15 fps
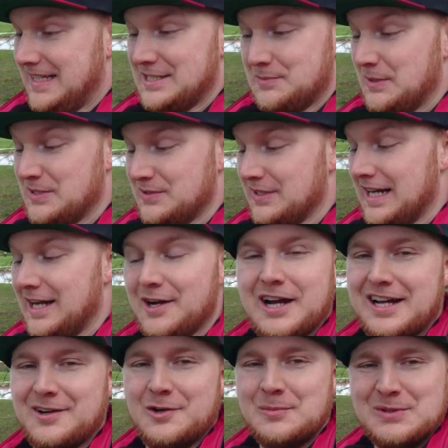way too good.
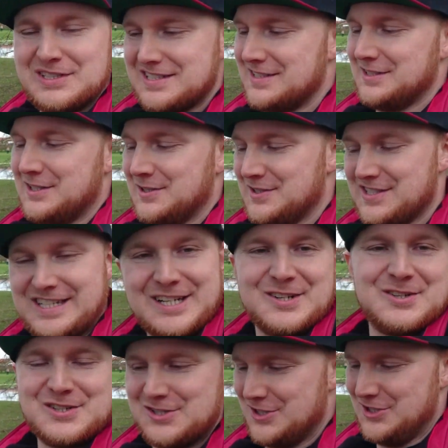I almost
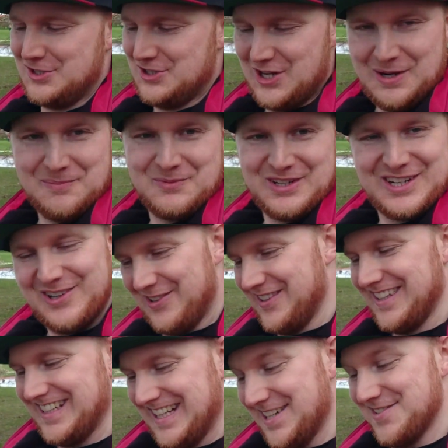consider stop
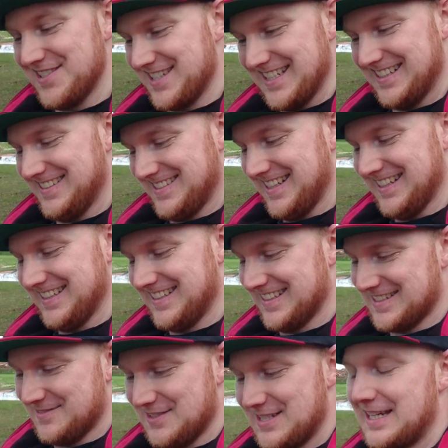recording every single shiny
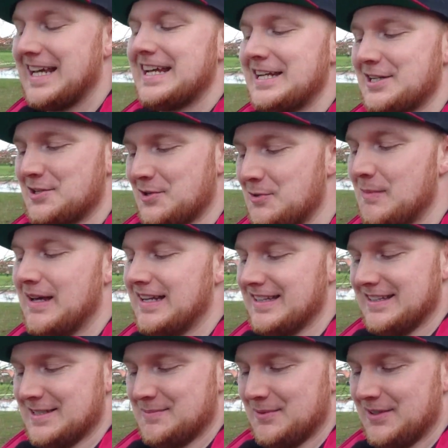because I'm just getting too many
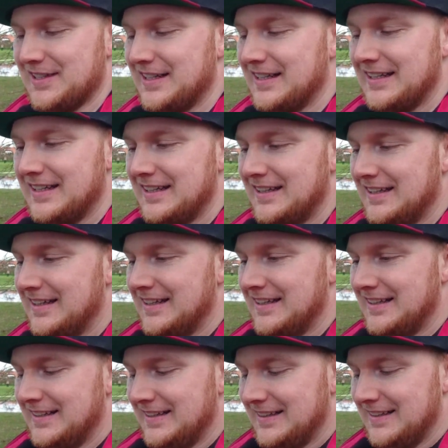at this point.
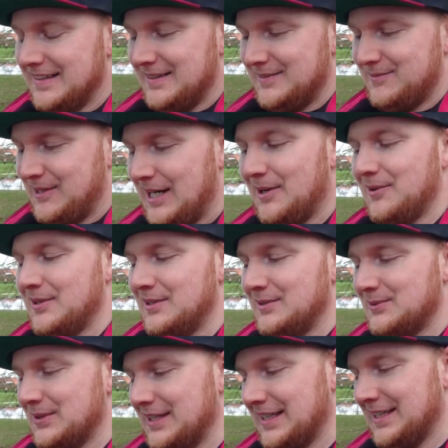Wow,
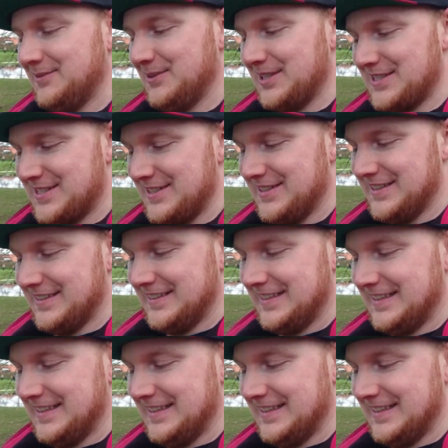what a start.